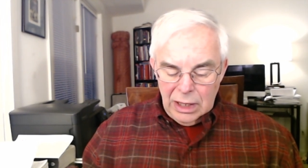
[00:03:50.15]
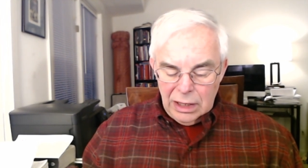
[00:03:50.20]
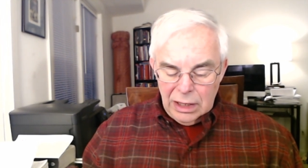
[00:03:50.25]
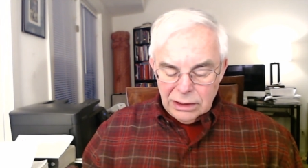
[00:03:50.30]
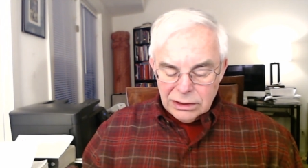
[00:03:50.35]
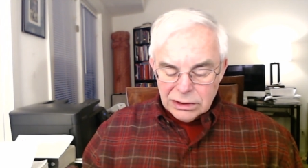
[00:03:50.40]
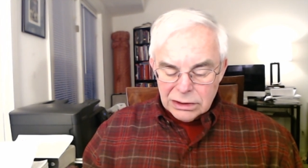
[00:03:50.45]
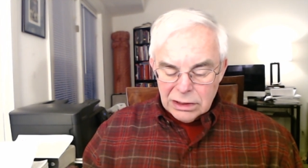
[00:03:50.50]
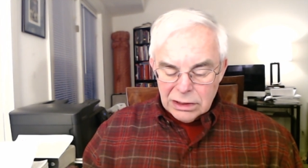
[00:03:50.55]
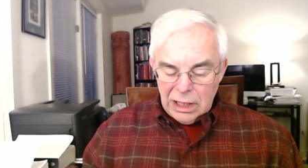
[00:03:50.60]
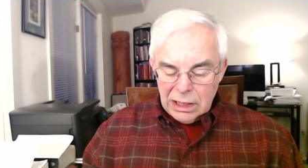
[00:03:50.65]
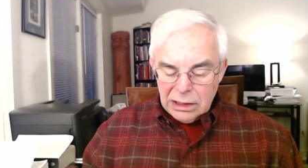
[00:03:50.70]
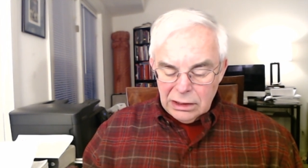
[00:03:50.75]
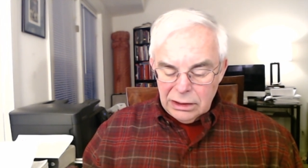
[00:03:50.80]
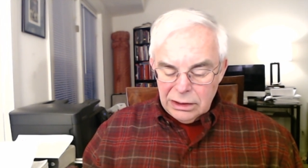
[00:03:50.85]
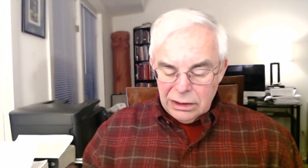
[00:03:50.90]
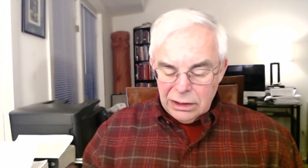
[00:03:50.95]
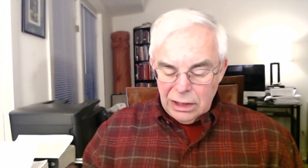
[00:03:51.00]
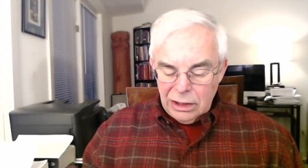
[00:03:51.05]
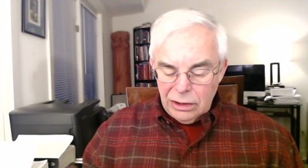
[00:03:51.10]
It is
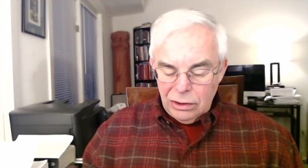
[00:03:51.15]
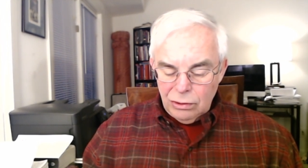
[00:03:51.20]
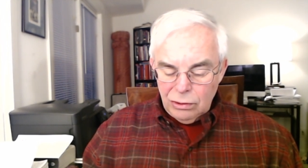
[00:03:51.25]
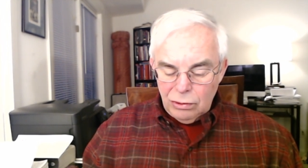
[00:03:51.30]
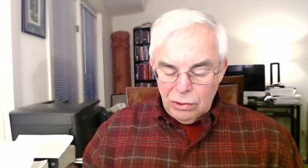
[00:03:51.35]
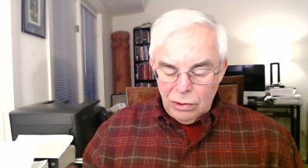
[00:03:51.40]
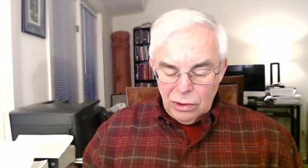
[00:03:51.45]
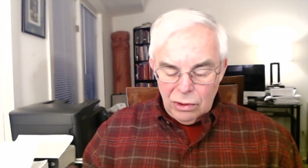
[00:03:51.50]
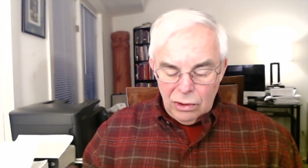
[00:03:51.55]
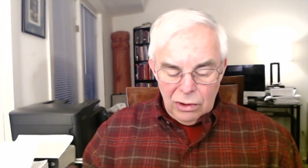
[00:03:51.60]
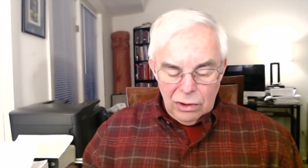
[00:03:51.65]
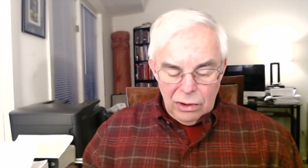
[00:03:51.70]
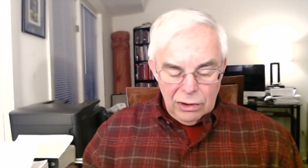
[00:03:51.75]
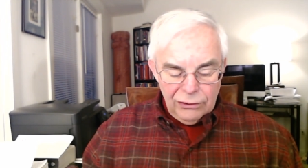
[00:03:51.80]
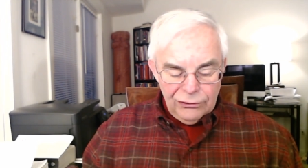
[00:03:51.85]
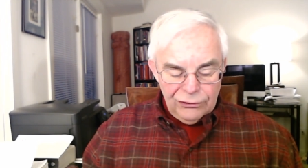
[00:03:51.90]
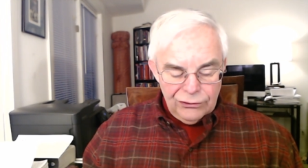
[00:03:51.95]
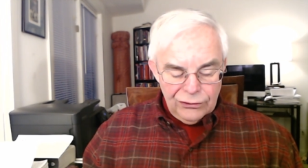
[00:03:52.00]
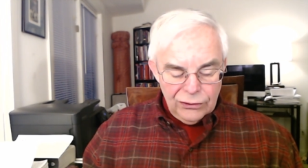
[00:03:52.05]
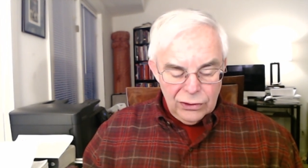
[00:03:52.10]
likely that you will
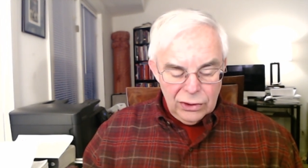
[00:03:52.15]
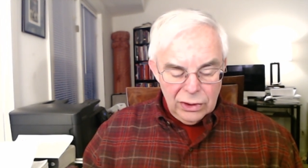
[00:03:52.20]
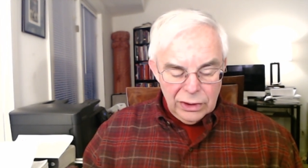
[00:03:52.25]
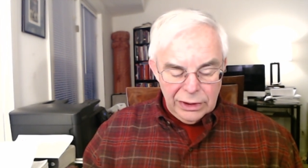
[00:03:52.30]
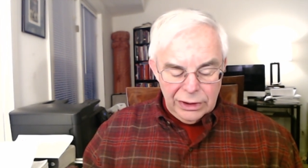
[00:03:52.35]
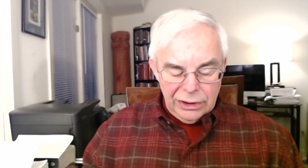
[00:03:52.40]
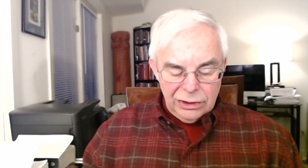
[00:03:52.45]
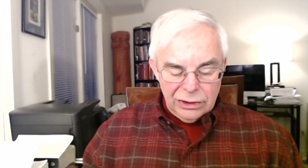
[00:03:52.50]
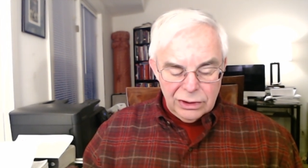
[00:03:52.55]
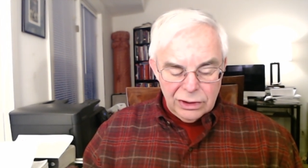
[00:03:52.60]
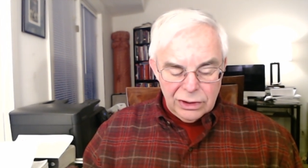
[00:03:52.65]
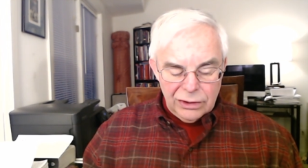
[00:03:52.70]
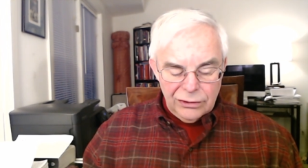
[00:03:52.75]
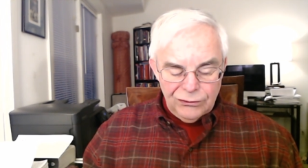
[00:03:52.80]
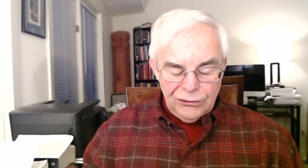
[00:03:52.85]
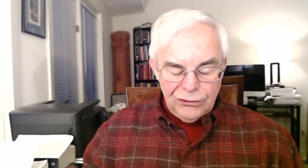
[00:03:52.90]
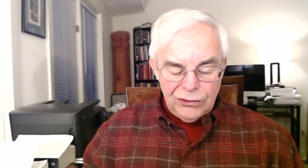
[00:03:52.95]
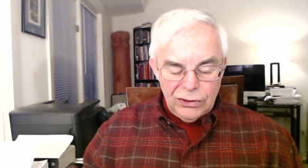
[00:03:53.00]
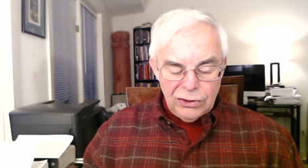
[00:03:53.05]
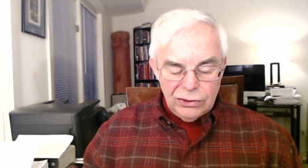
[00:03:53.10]
all fall into
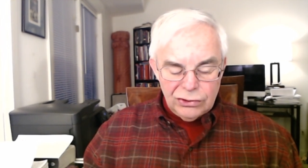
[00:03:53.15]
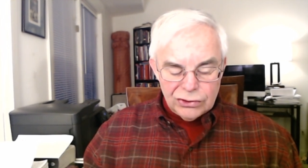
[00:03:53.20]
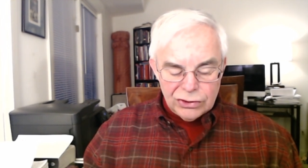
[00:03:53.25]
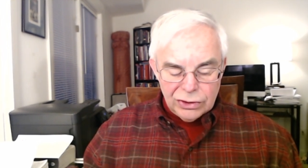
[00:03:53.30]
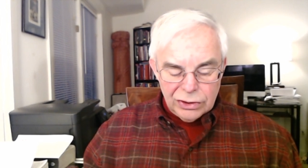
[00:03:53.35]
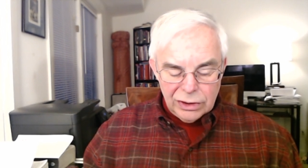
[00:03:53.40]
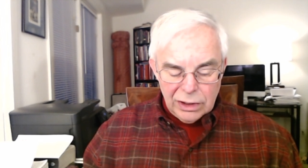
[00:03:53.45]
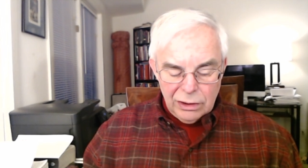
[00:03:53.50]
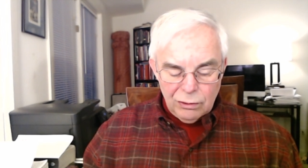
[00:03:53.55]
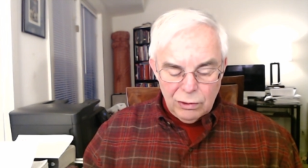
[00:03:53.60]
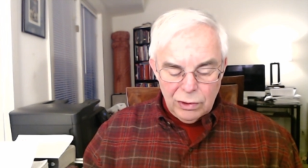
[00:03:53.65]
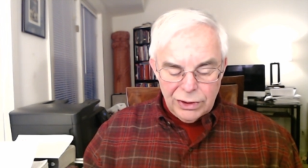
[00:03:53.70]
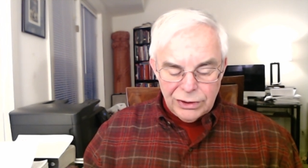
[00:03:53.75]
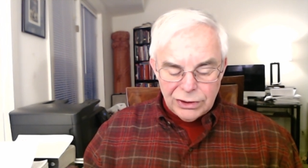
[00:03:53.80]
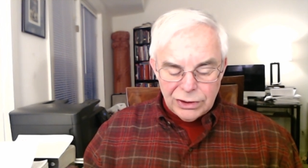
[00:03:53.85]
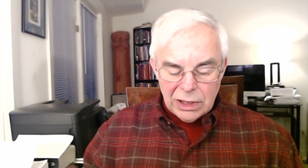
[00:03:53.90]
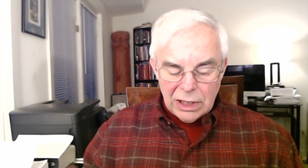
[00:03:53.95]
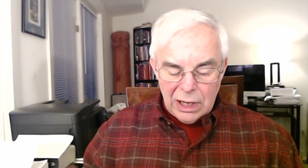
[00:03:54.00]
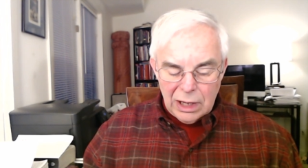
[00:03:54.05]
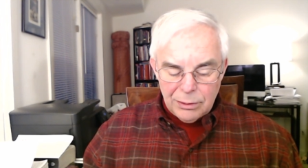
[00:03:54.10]
confusion at
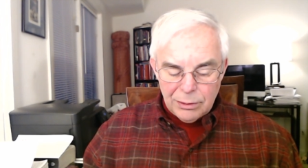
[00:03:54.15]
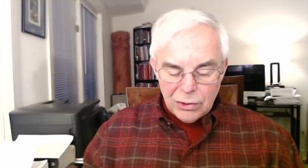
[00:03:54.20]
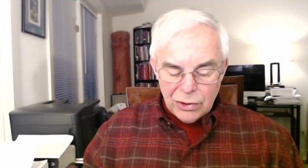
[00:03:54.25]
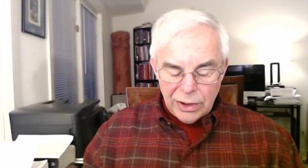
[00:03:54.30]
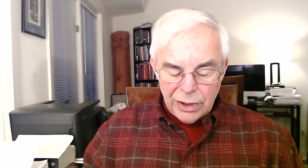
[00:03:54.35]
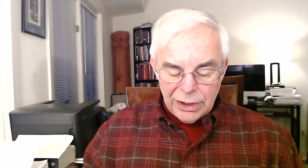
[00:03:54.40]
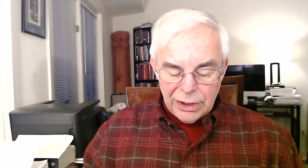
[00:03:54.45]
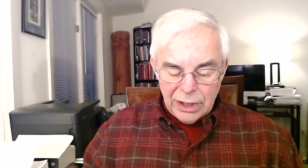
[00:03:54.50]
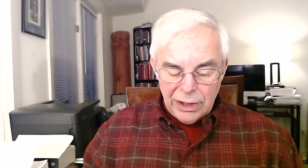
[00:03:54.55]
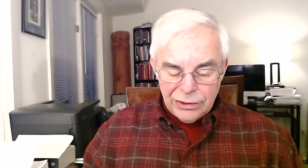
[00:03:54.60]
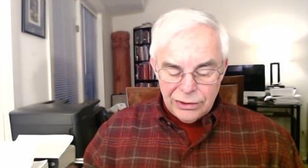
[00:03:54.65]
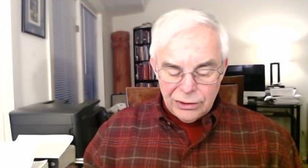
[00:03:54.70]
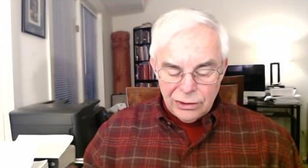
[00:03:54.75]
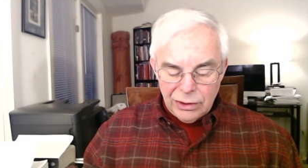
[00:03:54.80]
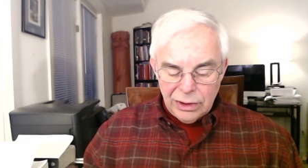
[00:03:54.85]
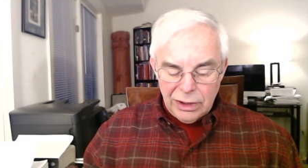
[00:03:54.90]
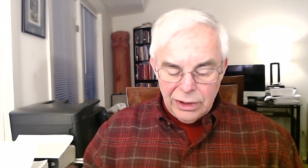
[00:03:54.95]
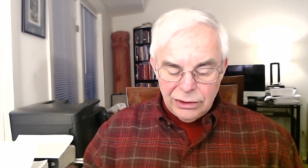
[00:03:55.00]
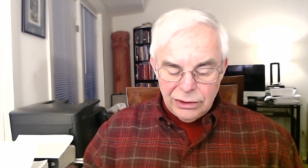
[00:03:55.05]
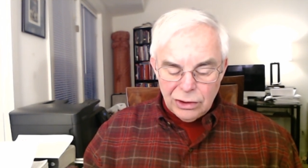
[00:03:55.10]
one time or
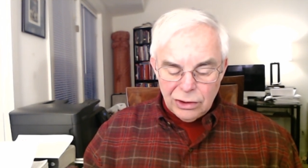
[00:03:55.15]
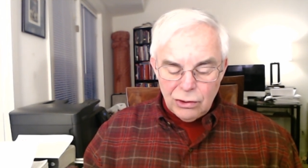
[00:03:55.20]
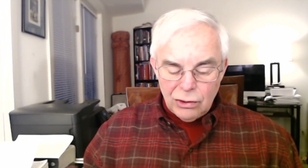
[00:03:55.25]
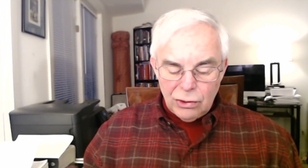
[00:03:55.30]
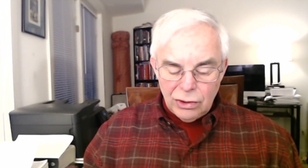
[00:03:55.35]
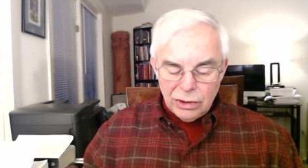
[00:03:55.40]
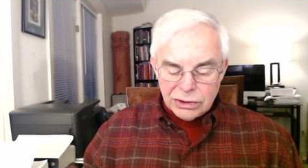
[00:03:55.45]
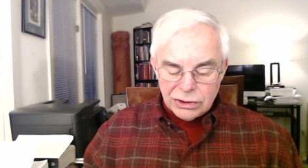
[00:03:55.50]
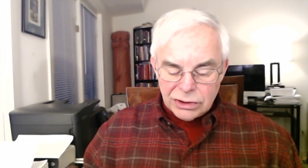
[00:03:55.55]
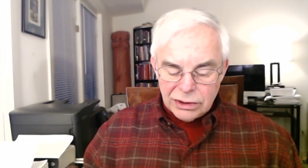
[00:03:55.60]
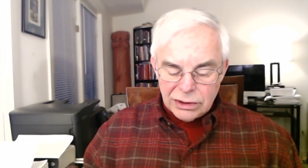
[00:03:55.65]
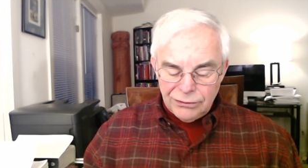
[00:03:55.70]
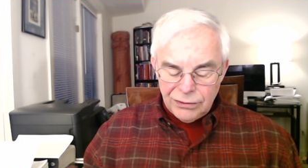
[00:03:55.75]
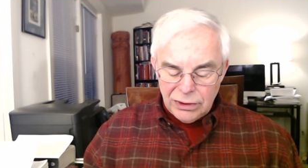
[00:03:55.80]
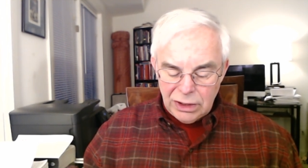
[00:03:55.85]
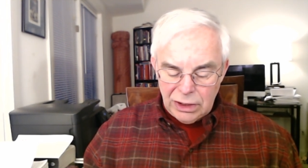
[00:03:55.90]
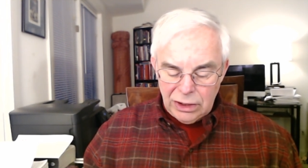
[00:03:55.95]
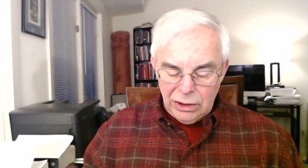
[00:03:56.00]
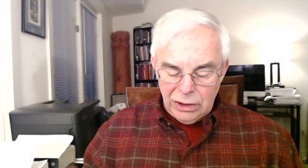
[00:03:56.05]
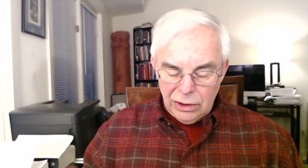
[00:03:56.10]
another in the course
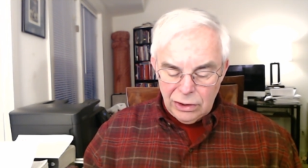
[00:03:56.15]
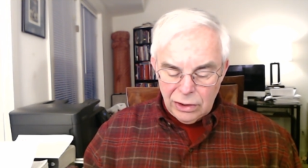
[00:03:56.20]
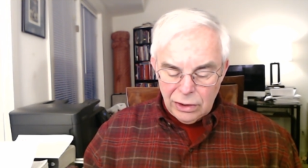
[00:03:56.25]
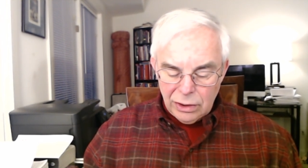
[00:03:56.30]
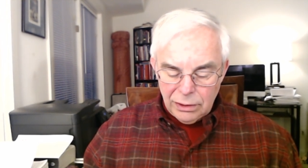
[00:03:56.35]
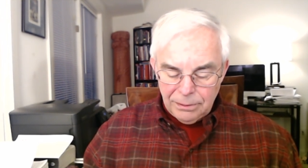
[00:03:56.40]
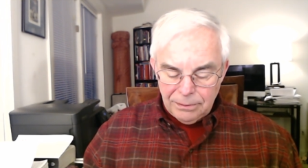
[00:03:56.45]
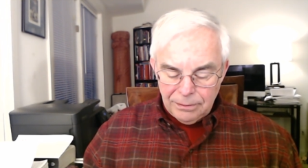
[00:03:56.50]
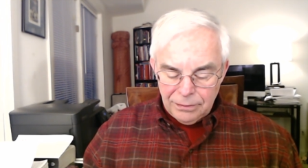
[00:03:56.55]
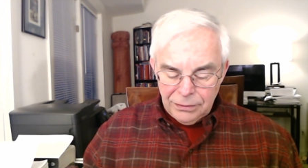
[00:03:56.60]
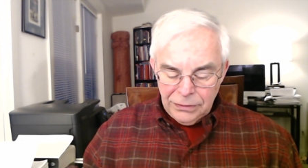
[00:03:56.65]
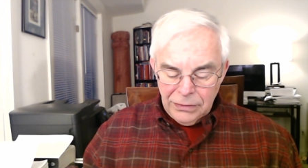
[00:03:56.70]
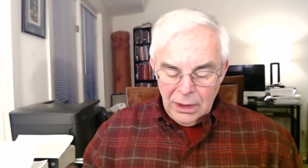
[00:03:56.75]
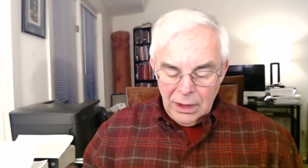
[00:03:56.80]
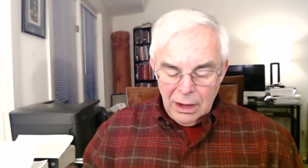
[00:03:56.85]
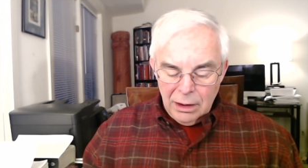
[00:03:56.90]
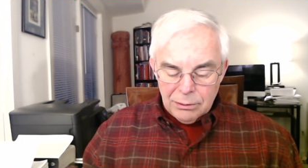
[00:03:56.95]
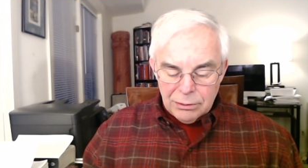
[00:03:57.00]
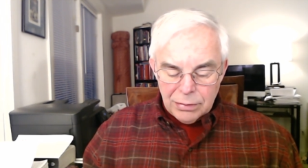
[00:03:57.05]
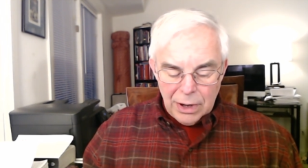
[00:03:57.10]
of the year,
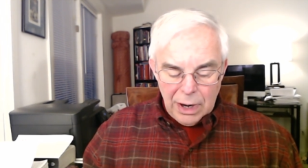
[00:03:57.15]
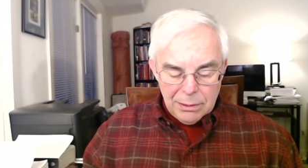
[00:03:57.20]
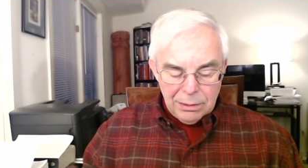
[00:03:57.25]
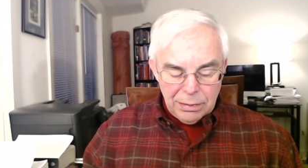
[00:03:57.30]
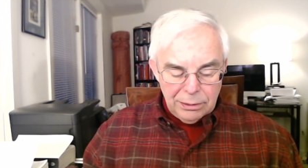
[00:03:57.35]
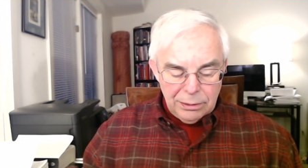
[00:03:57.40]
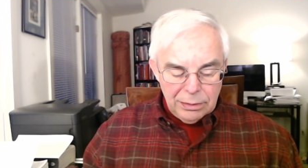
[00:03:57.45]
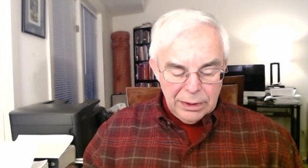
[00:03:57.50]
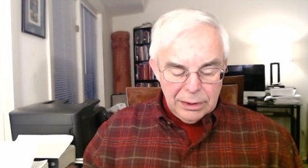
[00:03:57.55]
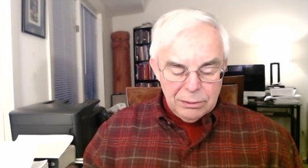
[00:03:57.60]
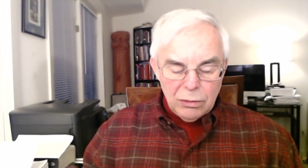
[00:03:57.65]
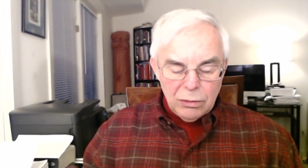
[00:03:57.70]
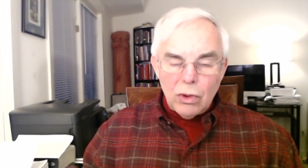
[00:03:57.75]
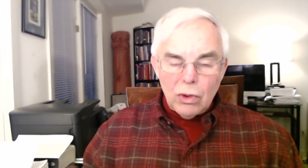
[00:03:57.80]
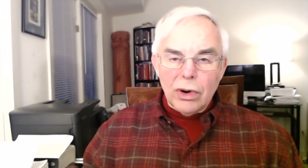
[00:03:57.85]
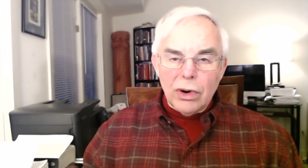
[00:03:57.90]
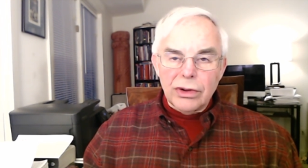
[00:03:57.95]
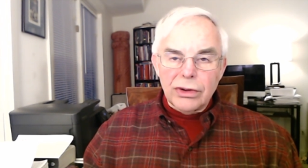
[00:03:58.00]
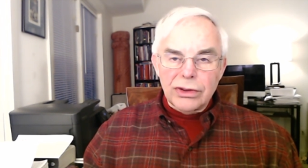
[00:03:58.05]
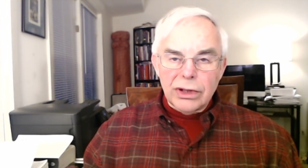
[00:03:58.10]
probably
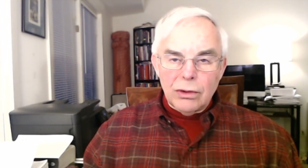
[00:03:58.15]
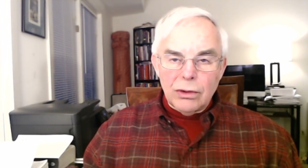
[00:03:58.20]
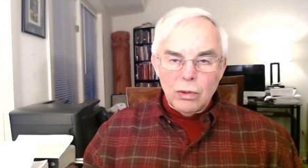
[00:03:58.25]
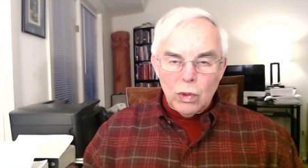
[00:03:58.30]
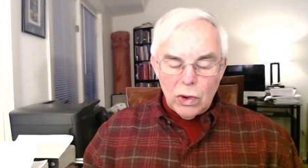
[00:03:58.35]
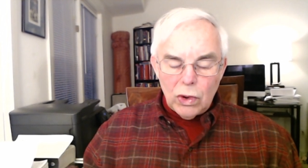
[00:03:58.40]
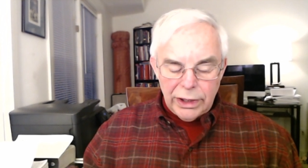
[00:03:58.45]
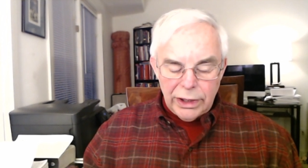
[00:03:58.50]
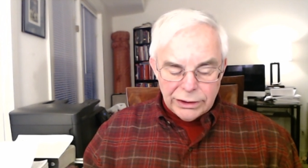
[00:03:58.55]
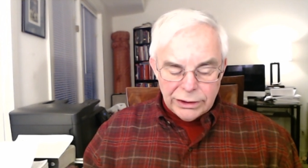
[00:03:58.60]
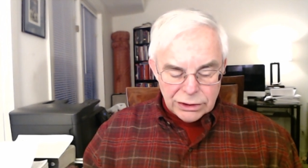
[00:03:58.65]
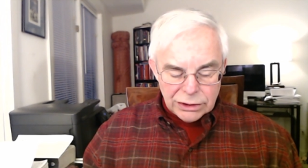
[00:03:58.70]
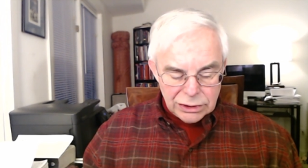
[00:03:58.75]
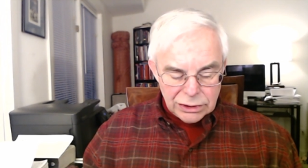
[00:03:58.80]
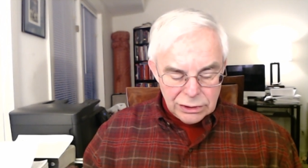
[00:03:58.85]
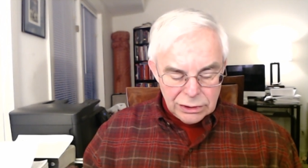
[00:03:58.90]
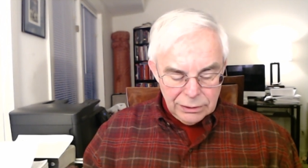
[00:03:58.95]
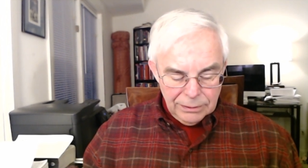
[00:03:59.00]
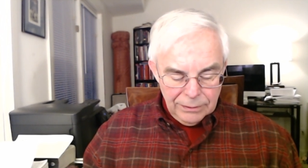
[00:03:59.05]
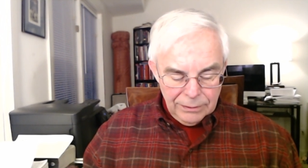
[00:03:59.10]
more than
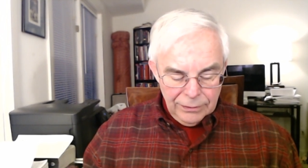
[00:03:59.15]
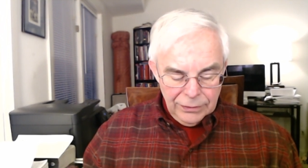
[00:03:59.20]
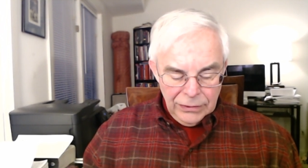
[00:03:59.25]
once.